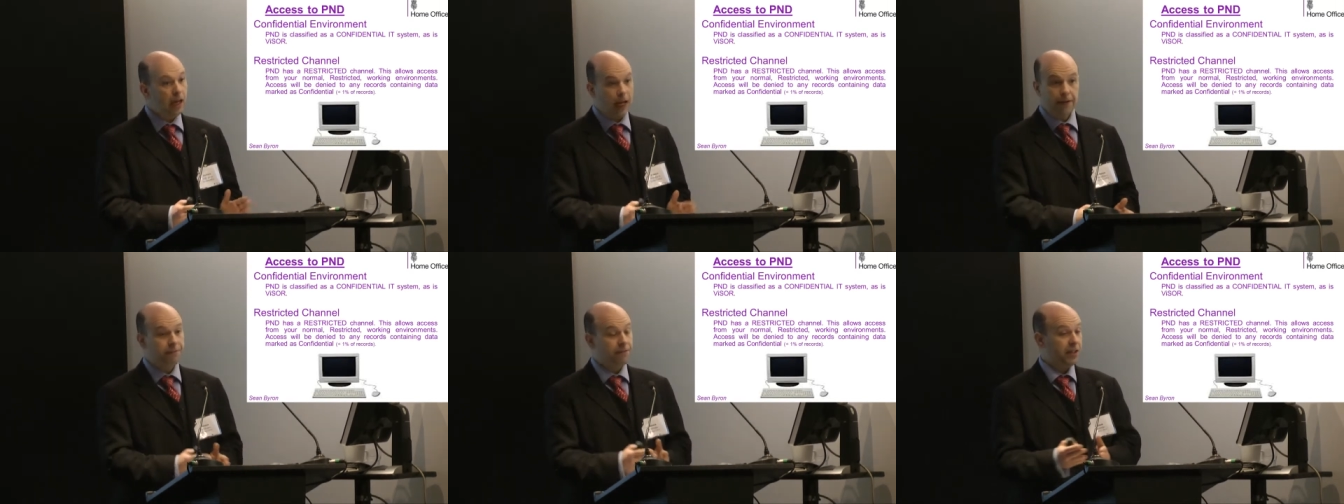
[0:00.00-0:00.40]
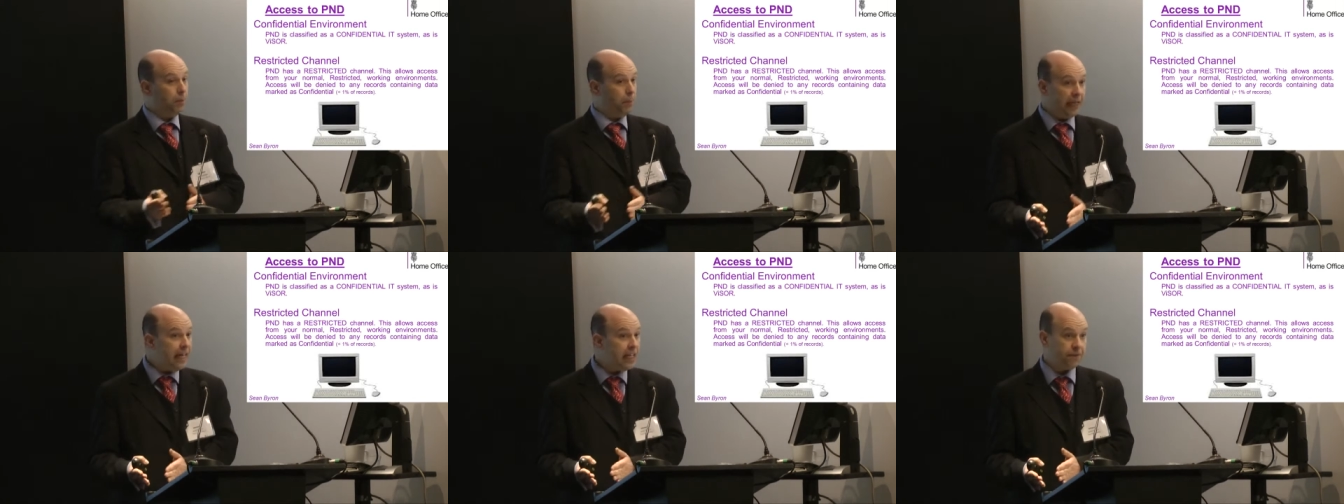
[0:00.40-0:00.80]
and for the
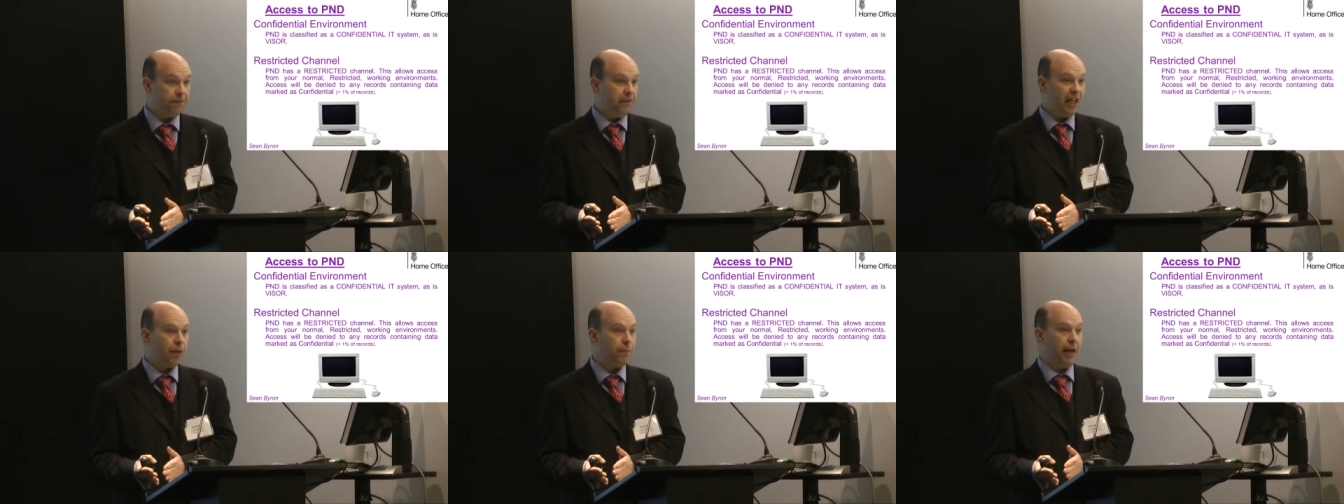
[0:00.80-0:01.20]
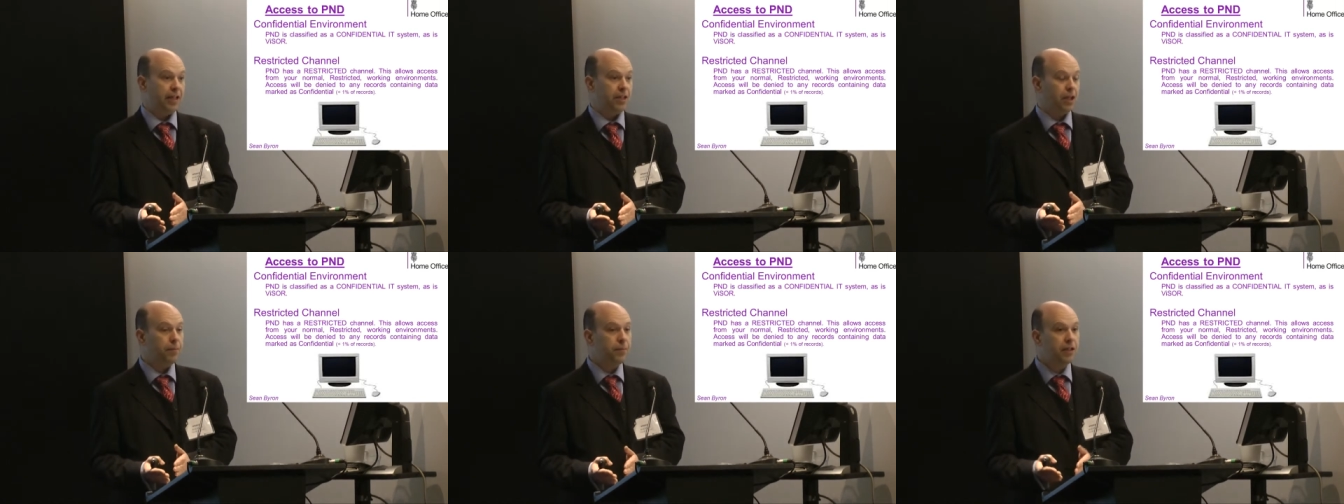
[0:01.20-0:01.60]
police for that
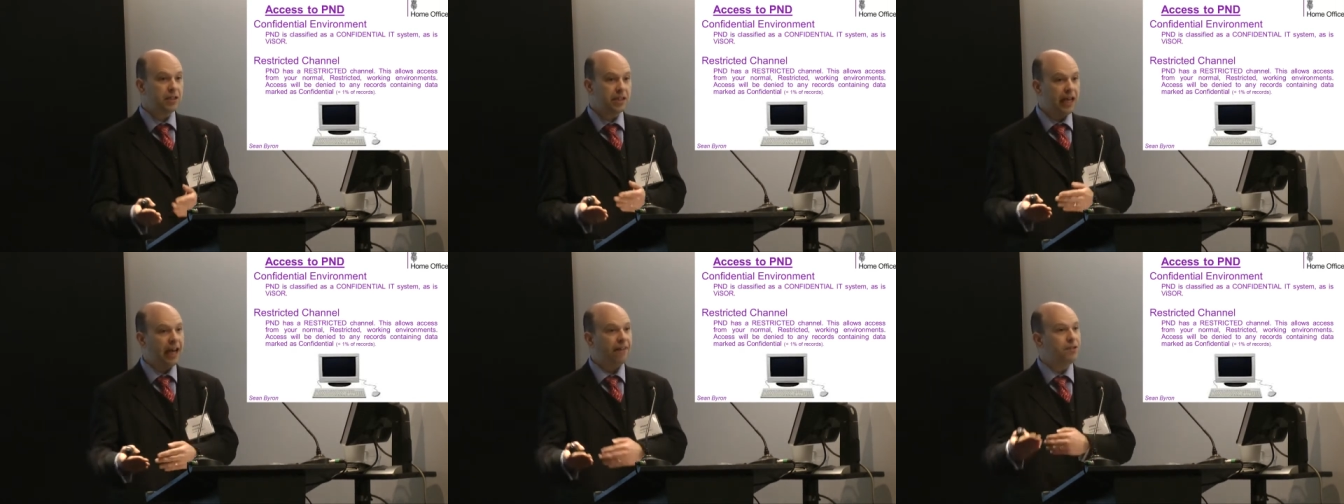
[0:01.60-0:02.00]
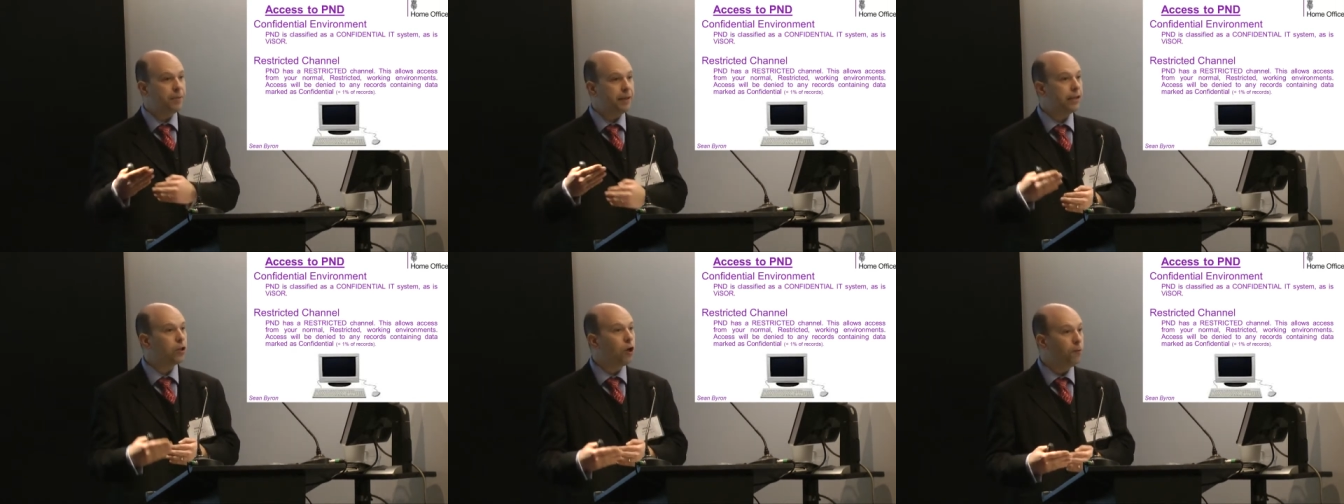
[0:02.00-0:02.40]
matter, because they have to
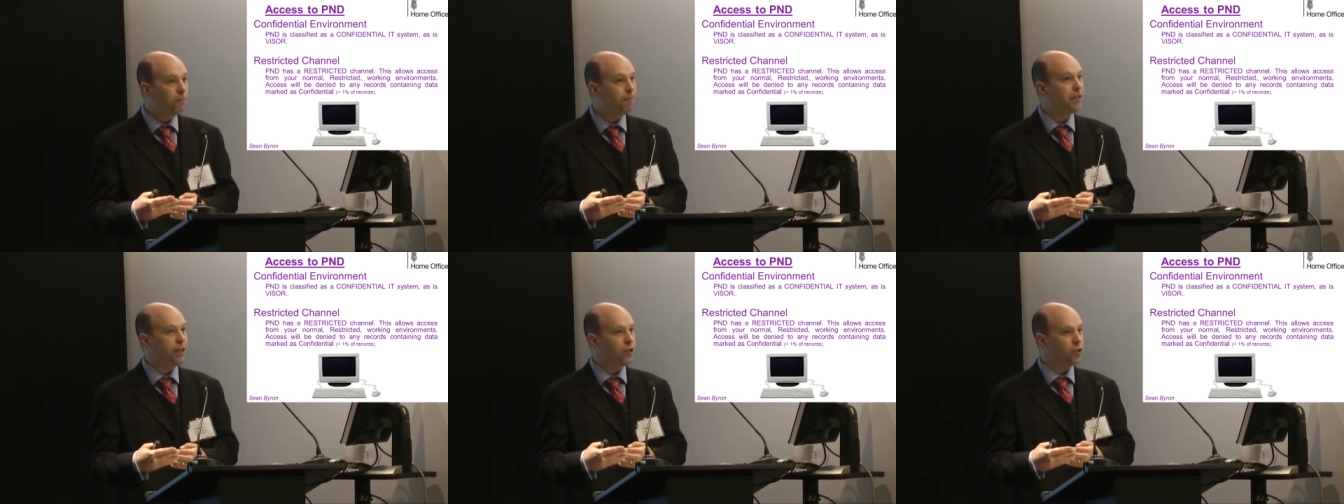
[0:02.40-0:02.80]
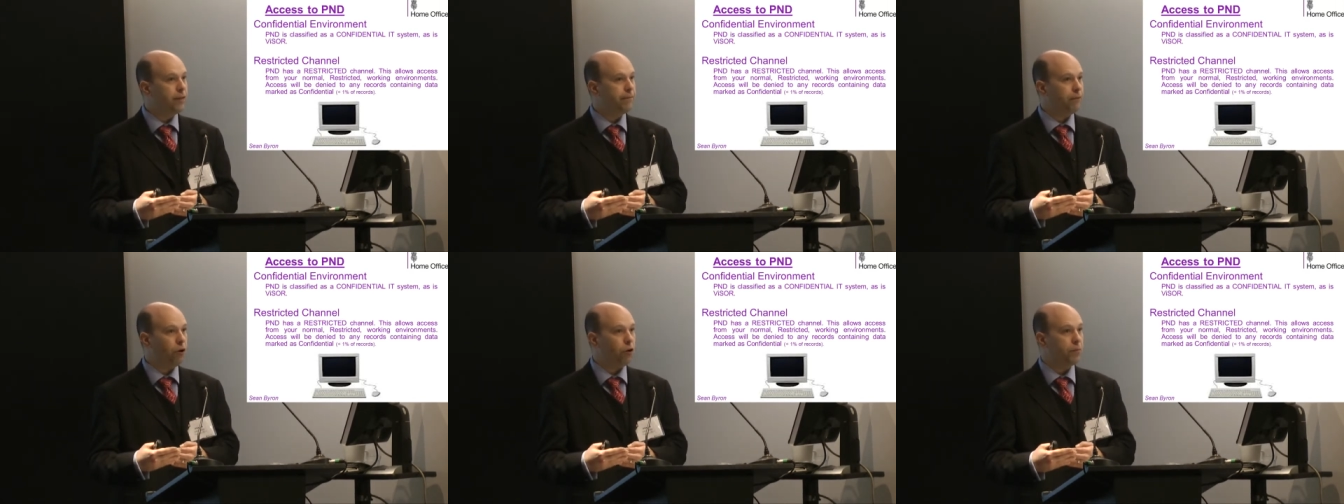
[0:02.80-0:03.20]
be in a confidential
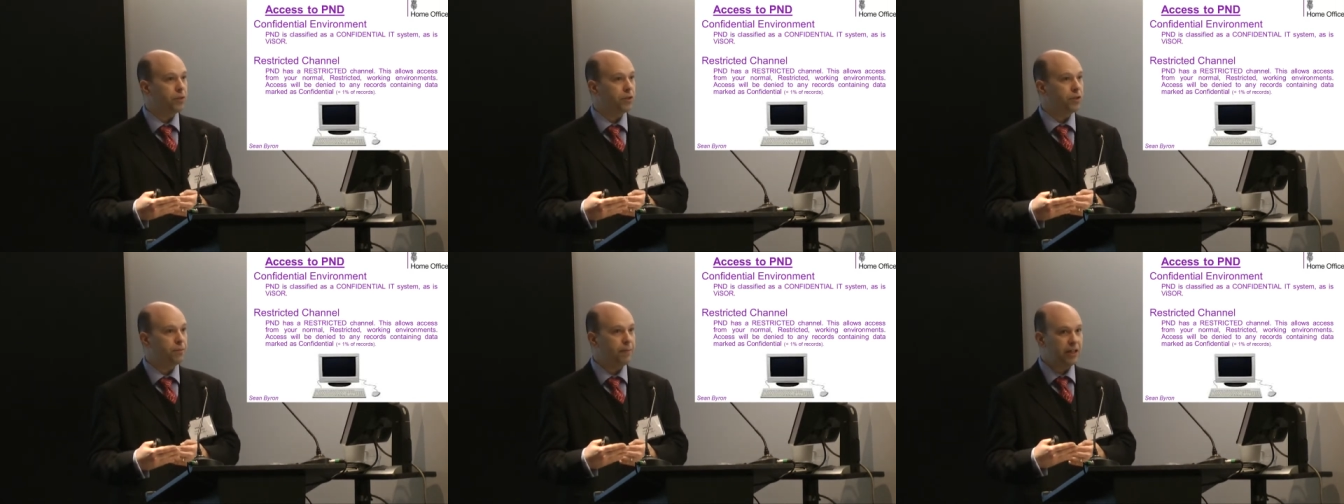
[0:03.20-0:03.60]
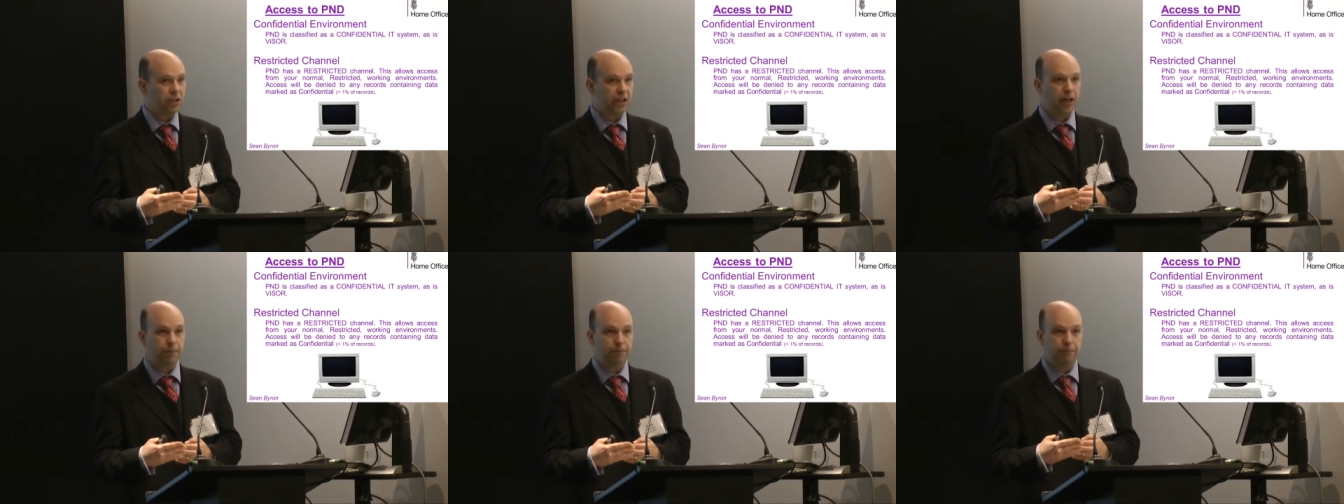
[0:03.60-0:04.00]
environment to meet
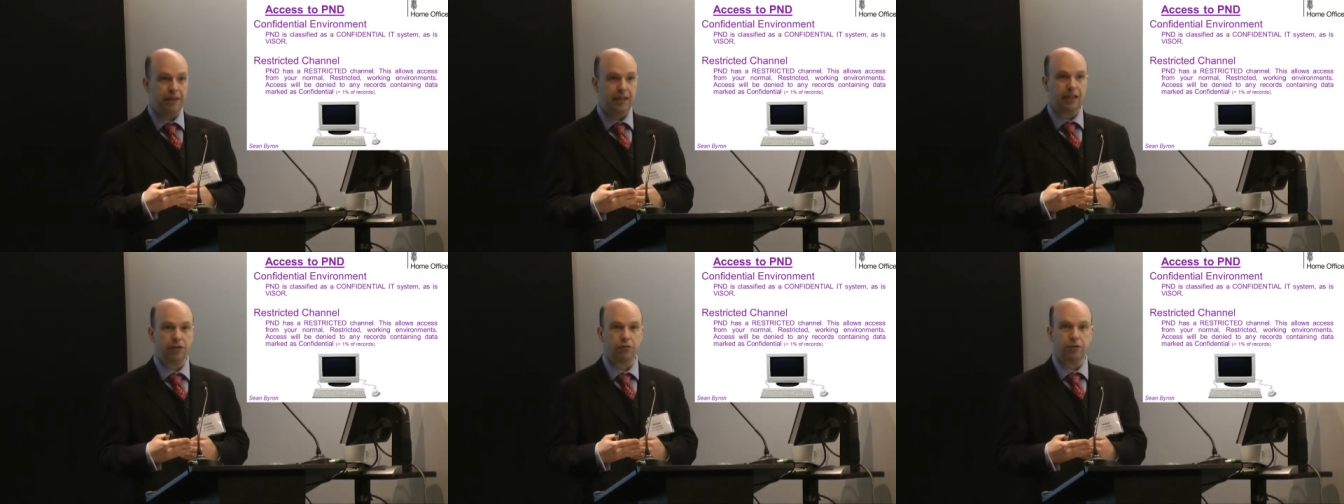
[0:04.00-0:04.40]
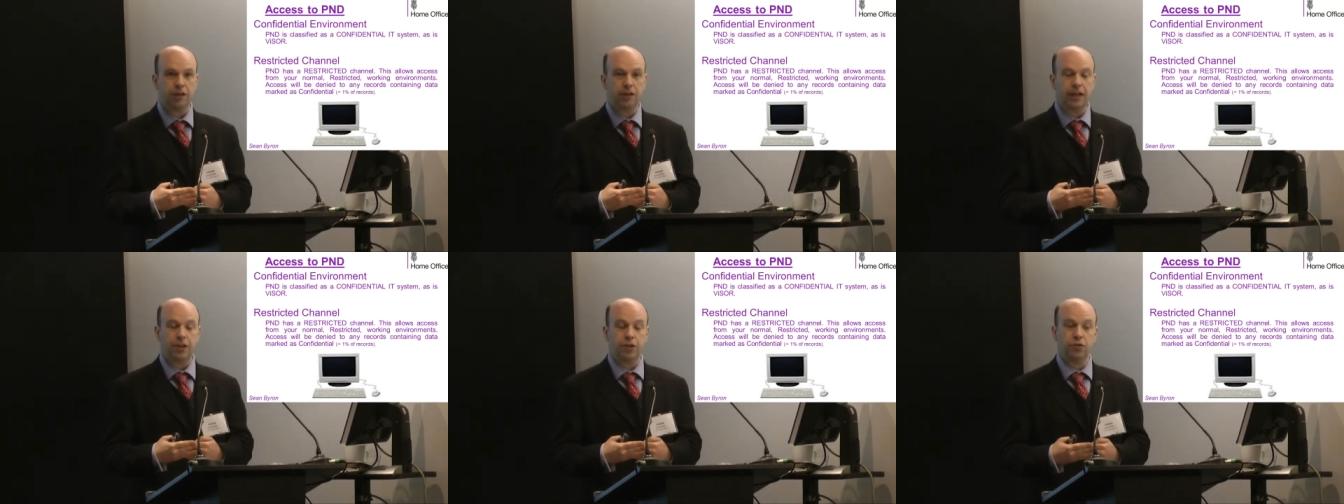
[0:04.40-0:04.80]
that
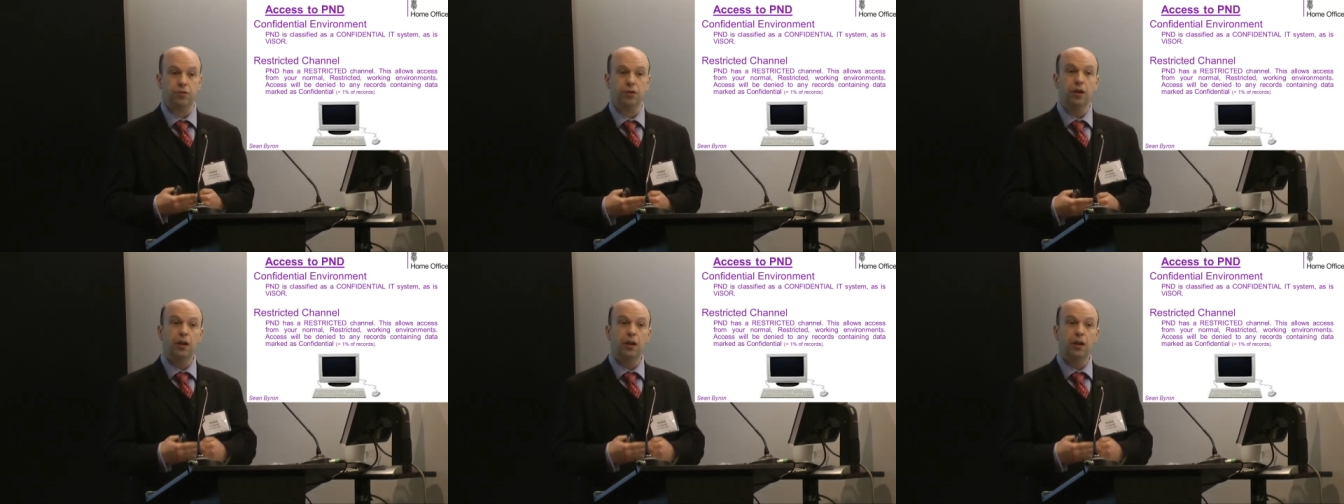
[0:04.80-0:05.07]
accreditation.